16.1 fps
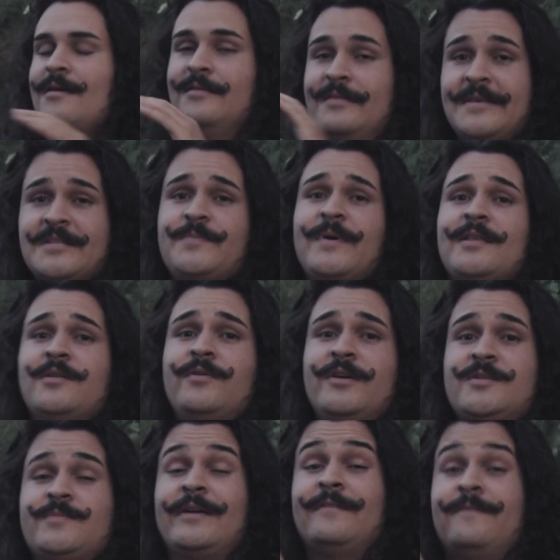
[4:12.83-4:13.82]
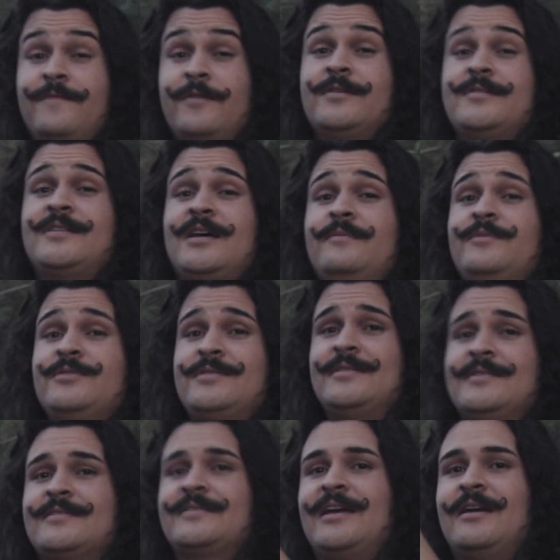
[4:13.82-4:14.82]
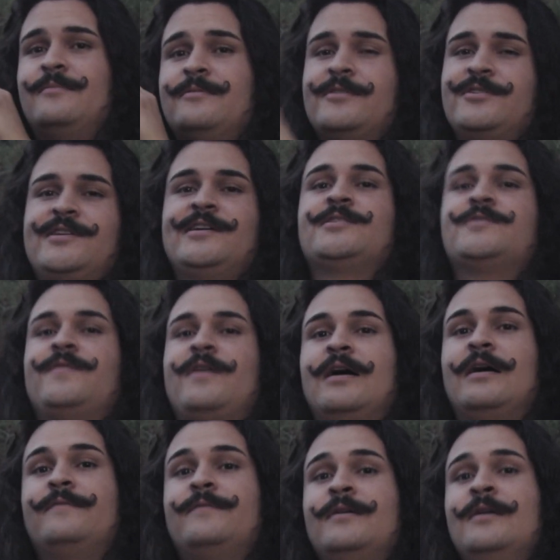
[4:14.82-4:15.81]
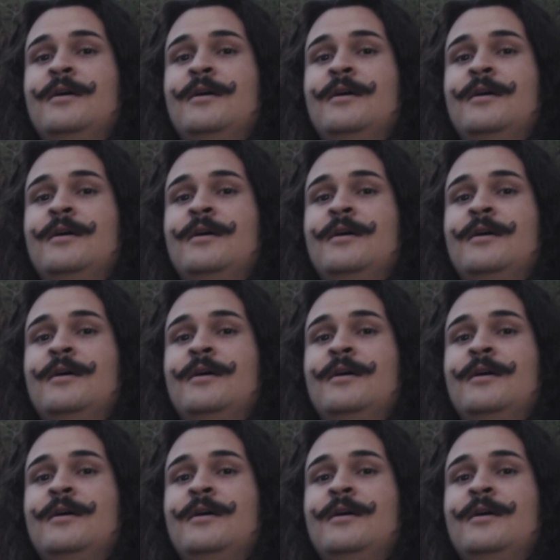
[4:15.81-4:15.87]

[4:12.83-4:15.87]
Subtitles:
This, by the way, is my first time using this camera, the GH5.